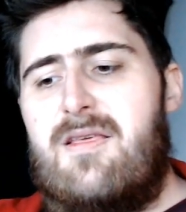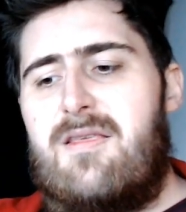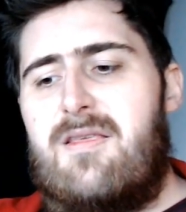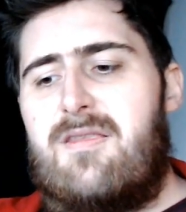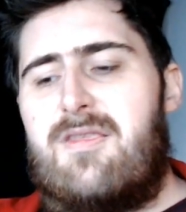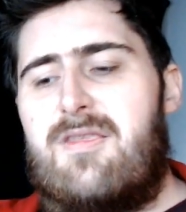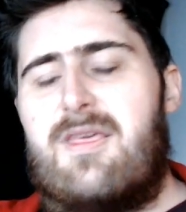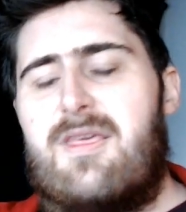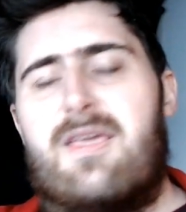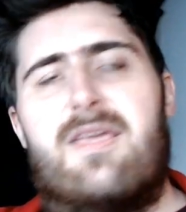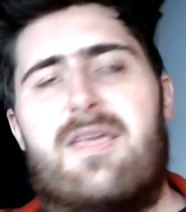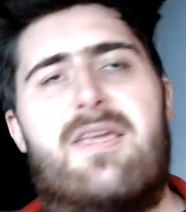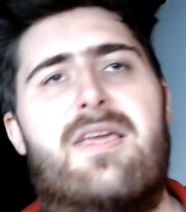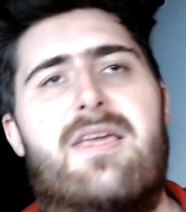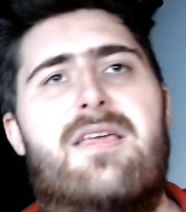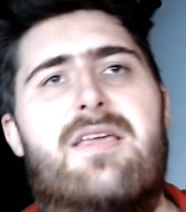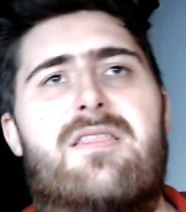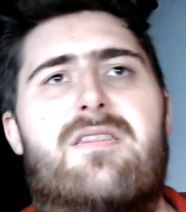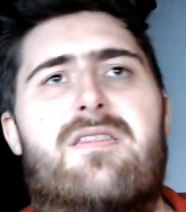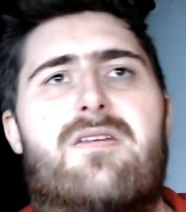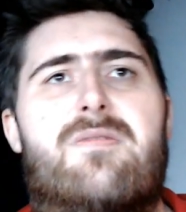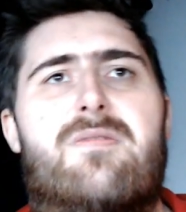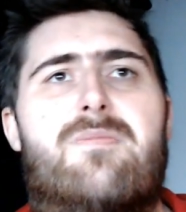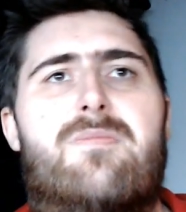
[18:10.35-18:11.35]

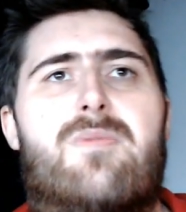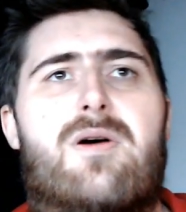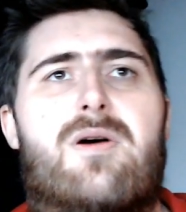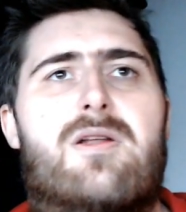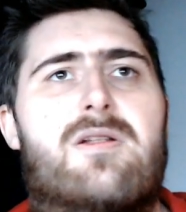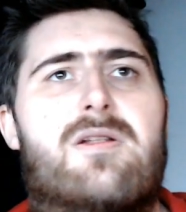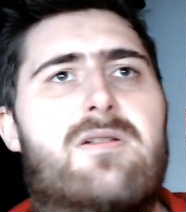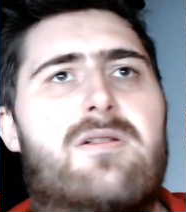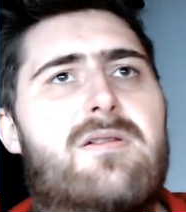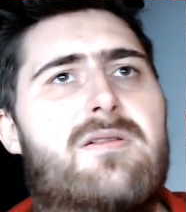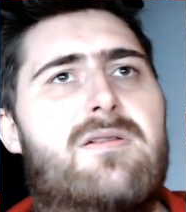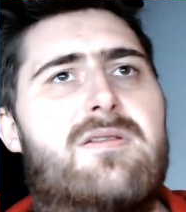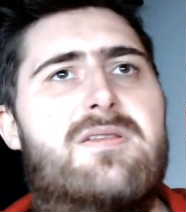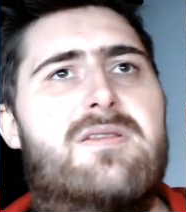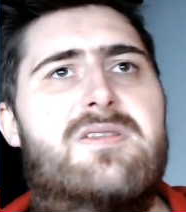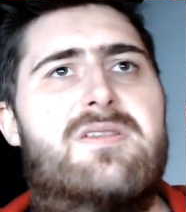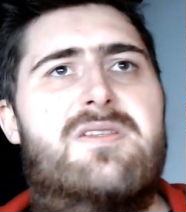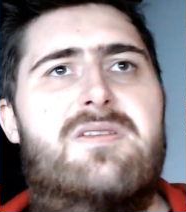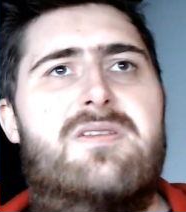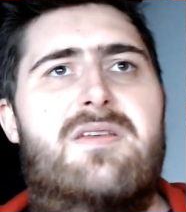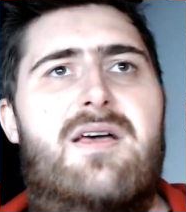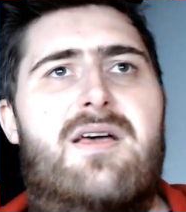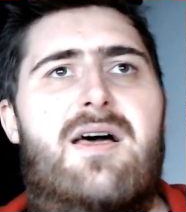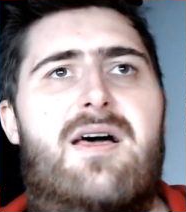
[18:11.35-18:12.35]
thinking that
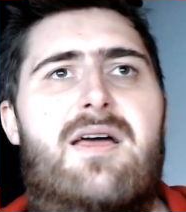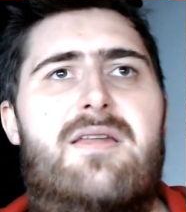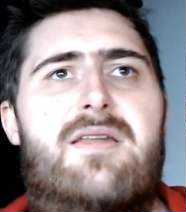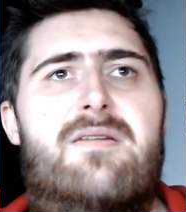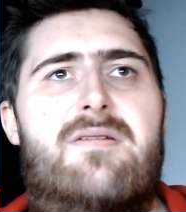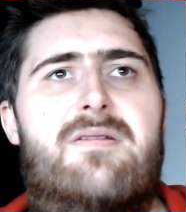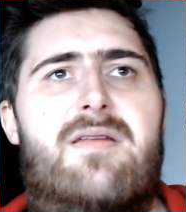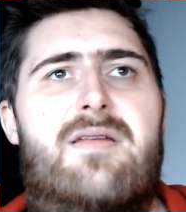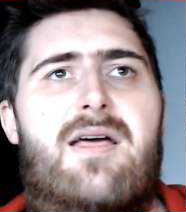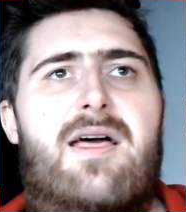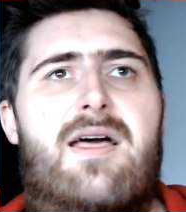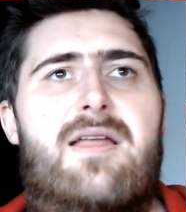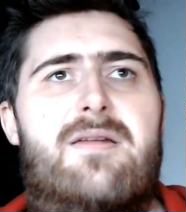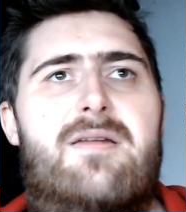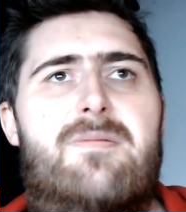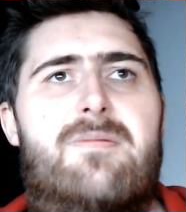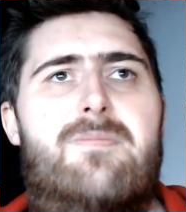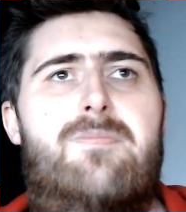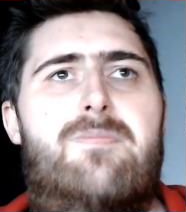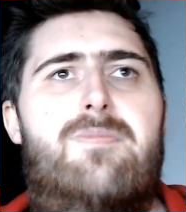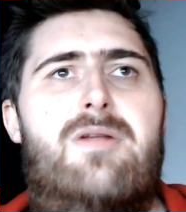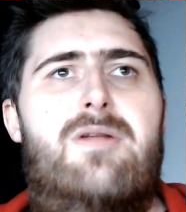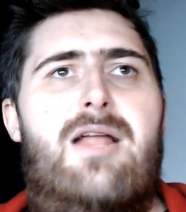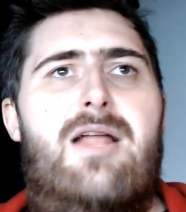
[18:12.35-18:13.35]
models
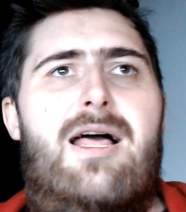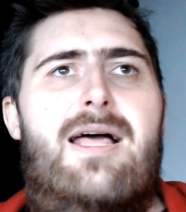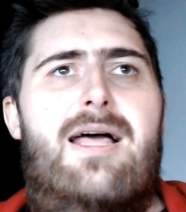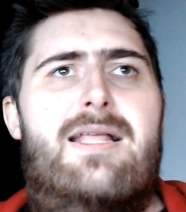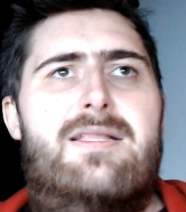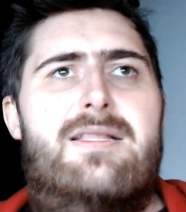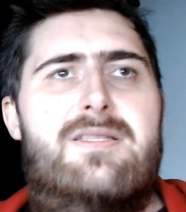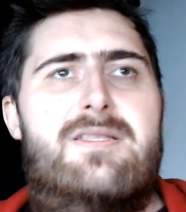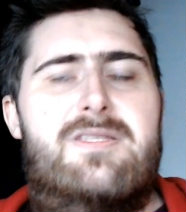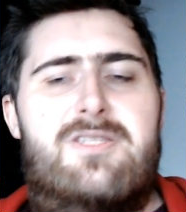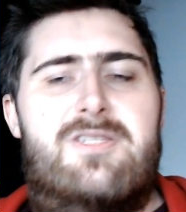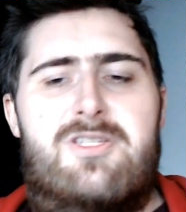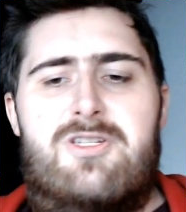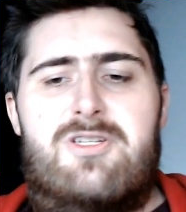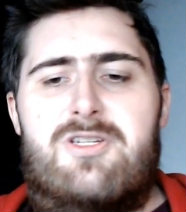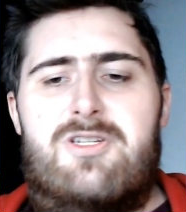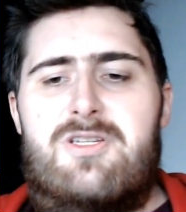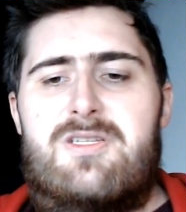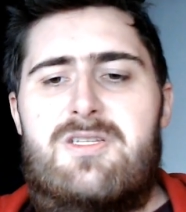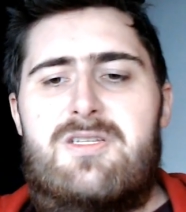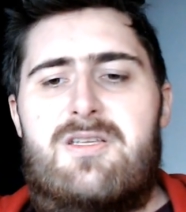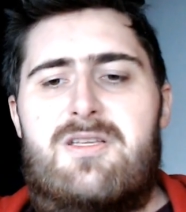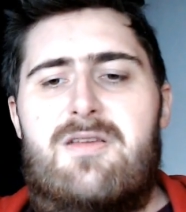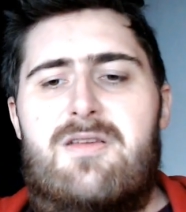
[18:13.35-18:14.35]
and plans
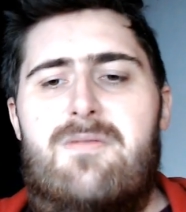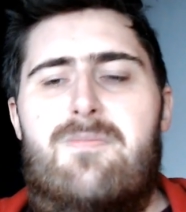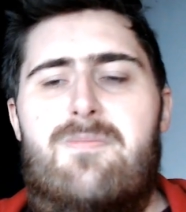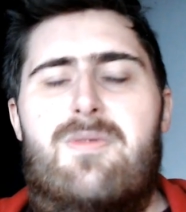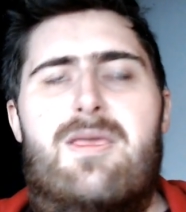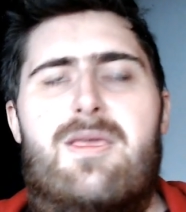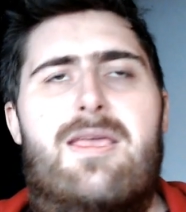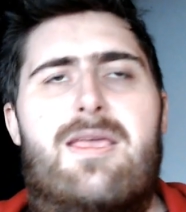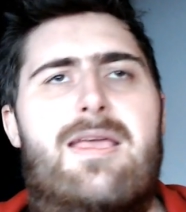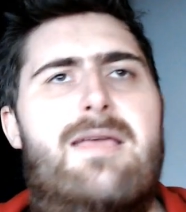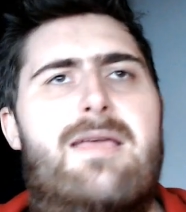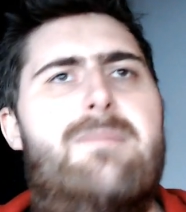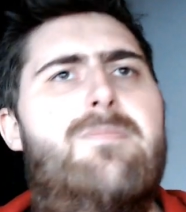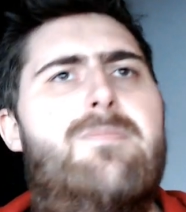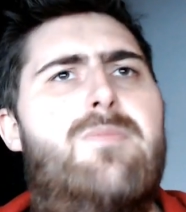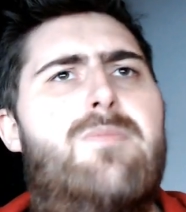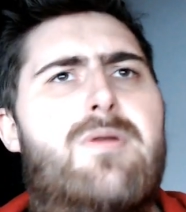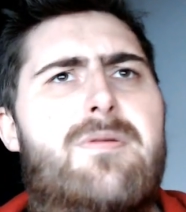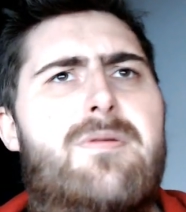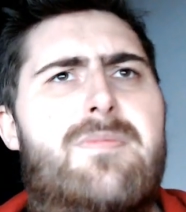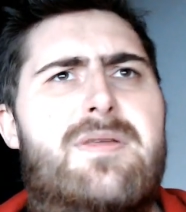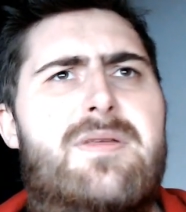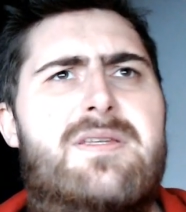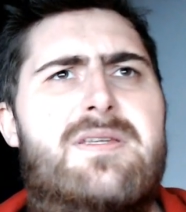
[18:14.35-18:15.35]
just can be
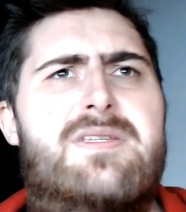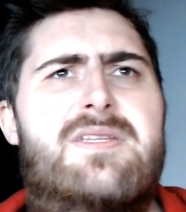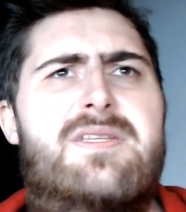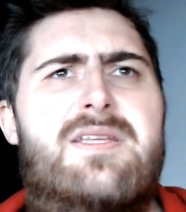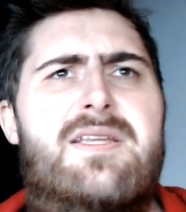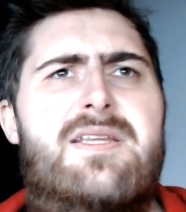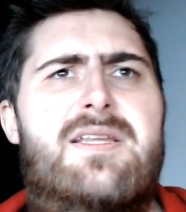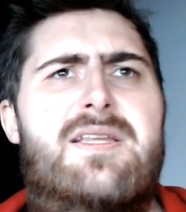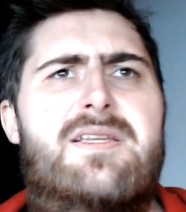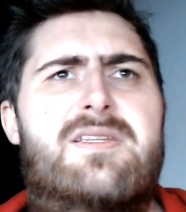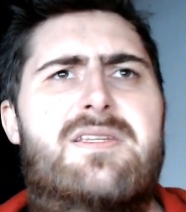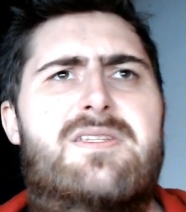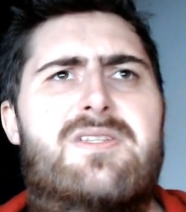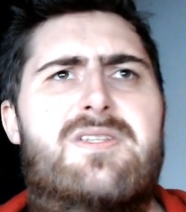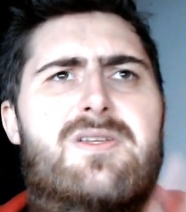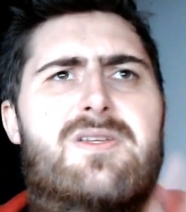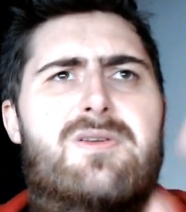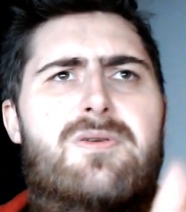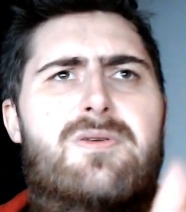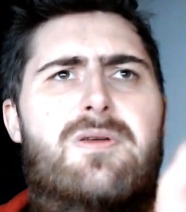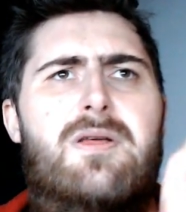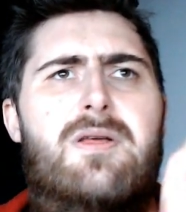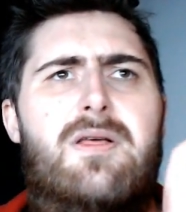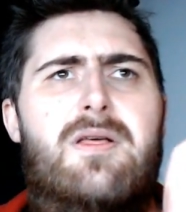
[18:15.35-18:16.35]
implemented
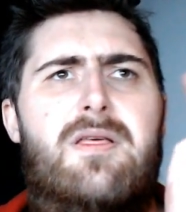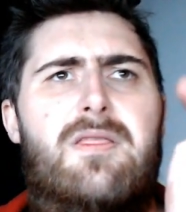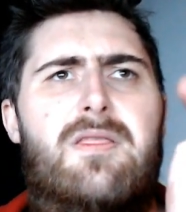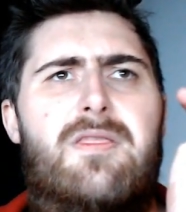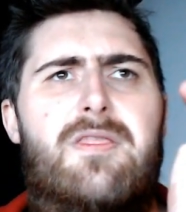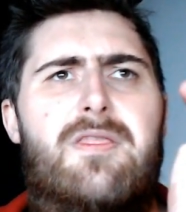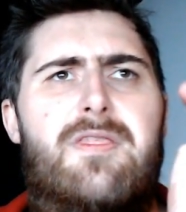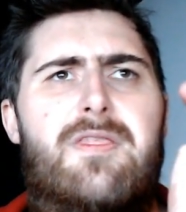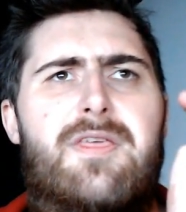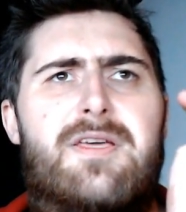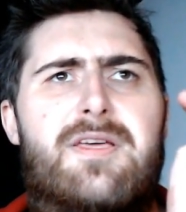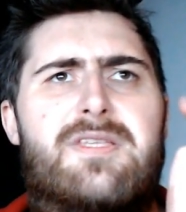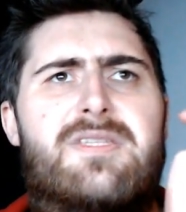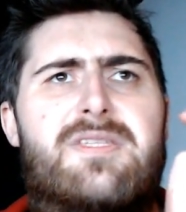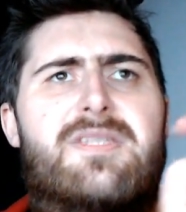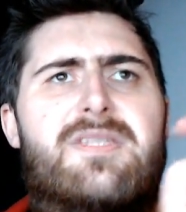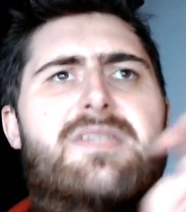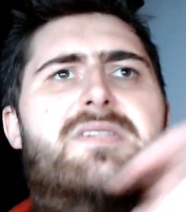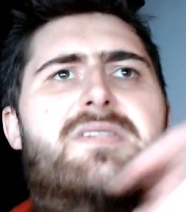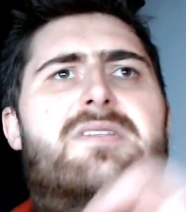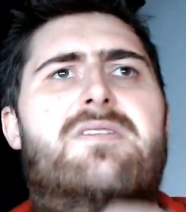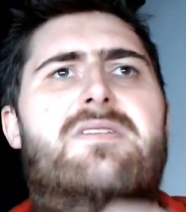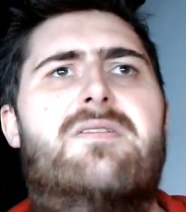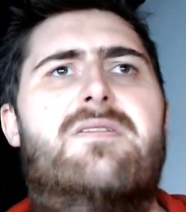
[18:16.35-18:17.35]
into the
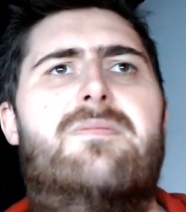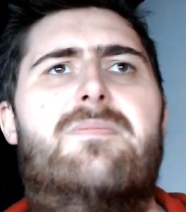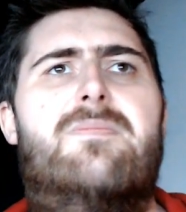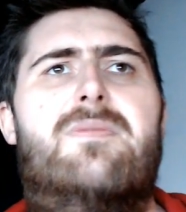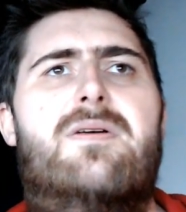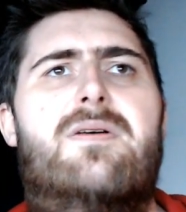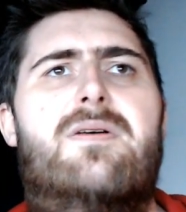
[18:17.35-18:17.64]
system,